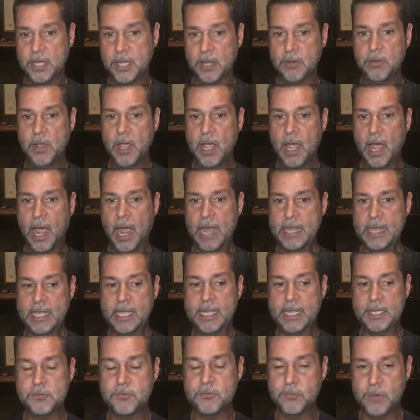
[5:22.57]
So I
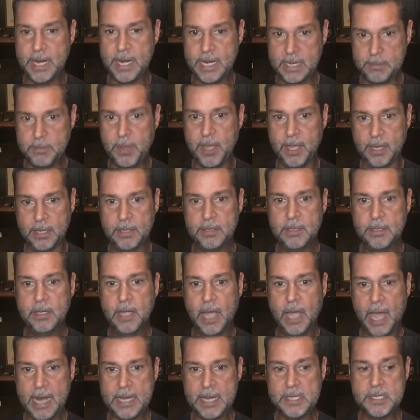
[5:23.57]
think it's really big
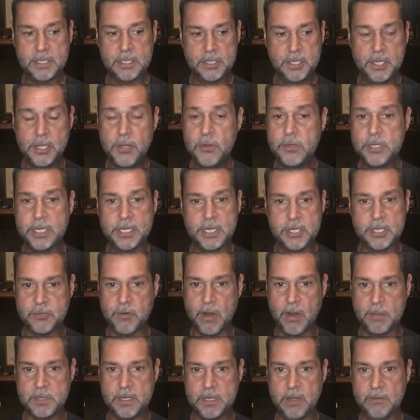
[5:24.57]
and it's hugely
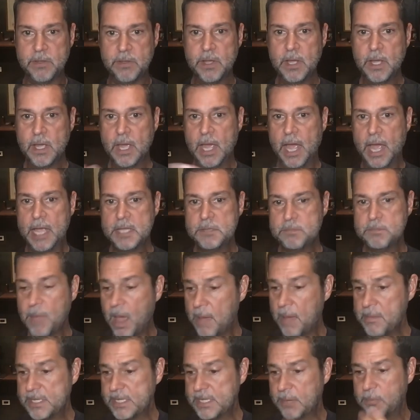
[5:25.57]
disruptive. As
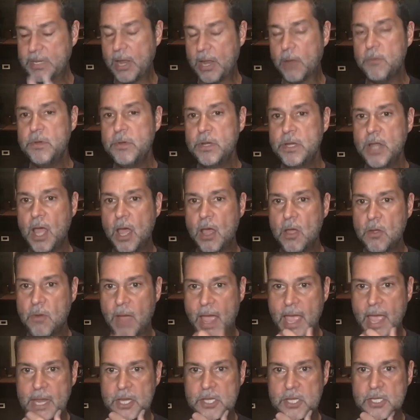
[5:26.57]
Mohamed said, we don't
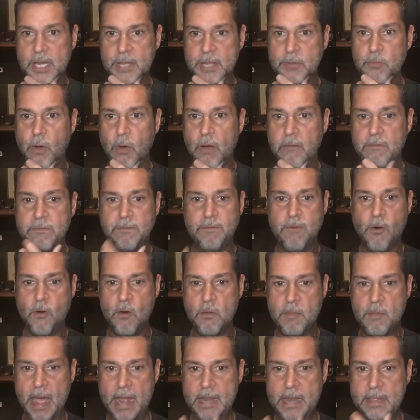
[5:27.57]
know actually what
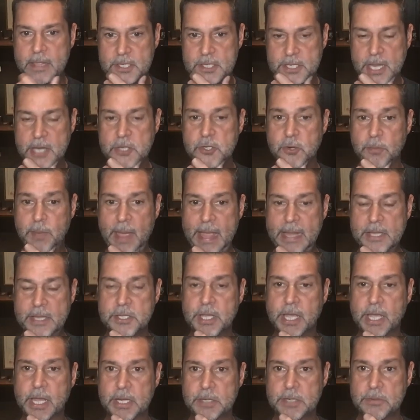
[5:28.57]
format the central
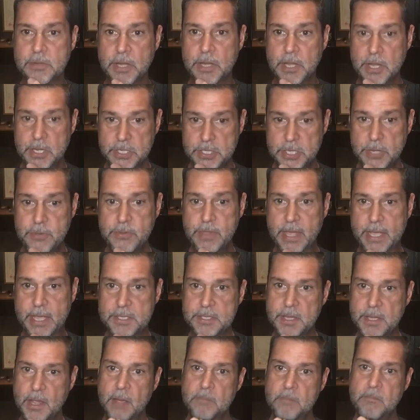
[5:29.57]
banks are going to do
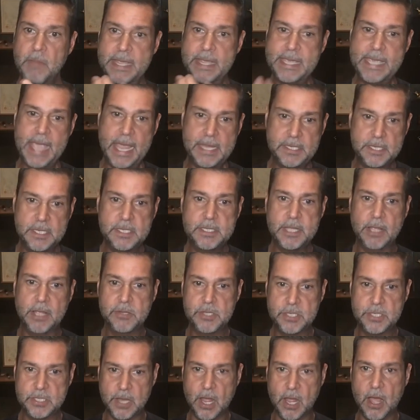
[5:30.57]
this. My guess is
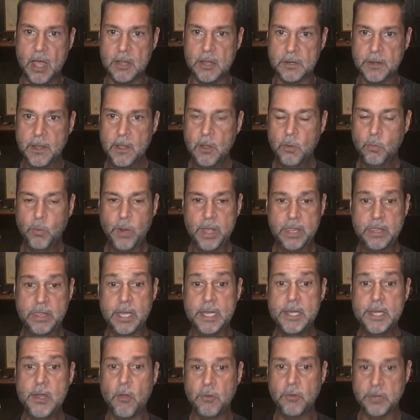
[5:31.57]
they'll start with
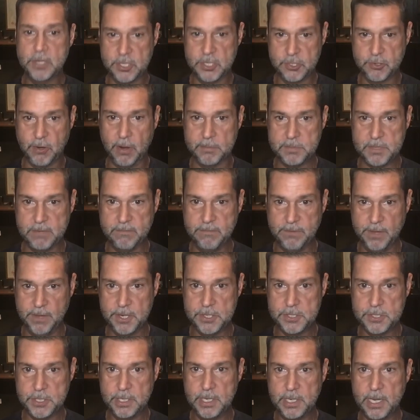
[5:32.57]
the non-disruptive
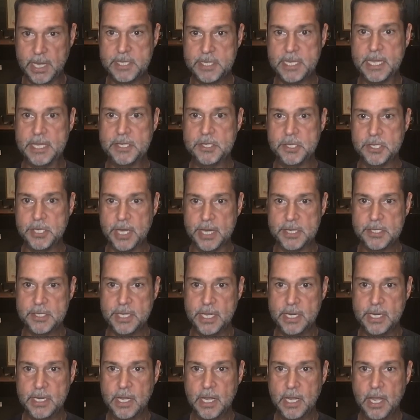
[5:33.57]
version, as he
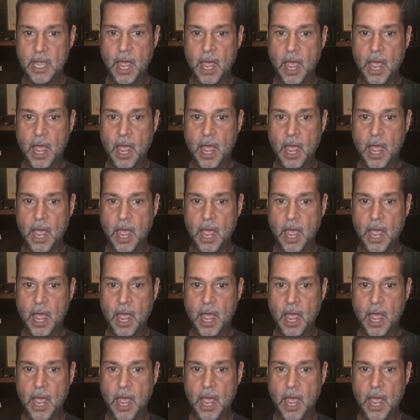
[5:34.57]
suggested.